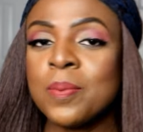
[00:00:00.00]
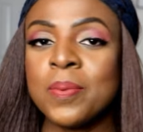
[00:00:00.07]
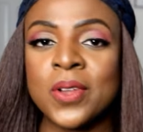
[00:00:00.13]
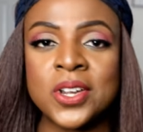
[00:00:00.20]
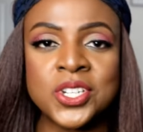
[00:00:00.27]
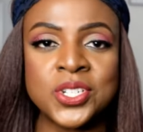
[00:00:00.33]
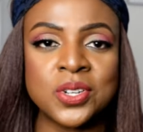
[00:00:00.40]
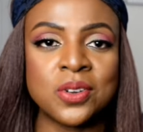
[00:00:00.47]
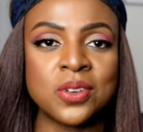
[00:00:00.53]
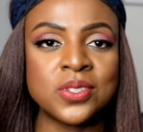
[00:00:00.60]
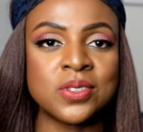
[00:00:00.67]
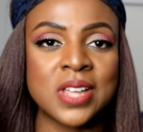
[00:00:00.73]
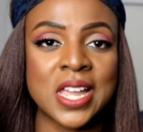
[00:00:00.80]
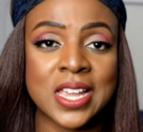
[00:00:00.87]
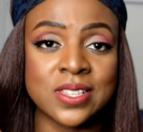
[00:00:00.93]
blush
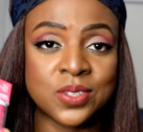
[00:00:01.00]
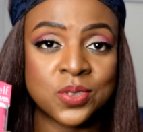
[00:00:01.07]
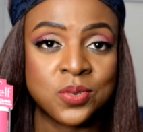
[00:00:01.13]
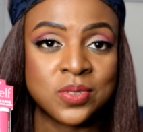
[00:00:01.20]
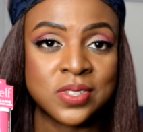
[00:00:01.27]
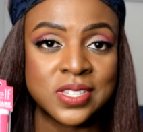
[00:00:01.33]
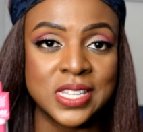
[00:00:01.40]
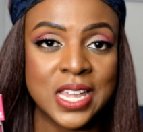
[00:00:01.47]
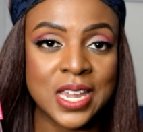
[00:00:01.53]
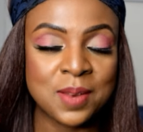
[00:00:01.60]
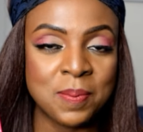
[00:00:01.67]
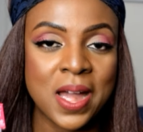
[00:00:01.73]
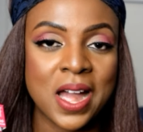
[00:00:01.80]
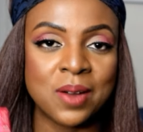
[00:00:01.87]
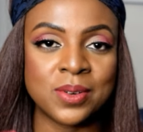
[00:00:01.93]
also has good stain
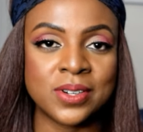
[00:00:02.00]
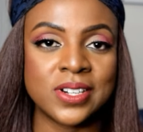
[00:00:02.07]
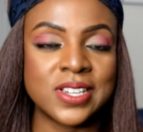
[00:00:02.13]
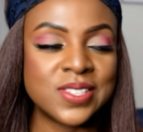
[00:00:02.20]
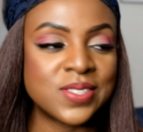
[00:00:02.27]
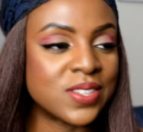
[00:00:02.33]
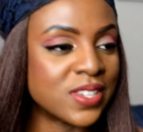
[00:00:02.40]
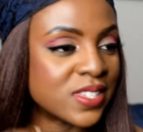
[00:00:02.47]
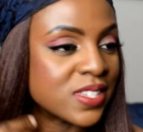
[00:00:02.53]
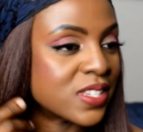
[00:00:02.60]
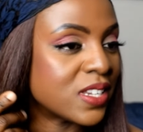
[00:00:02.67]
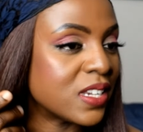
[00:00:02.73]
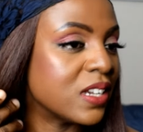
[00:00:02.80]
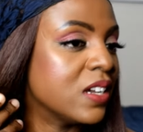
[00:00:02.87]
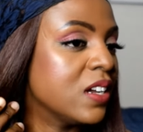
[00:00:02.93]
power as you can see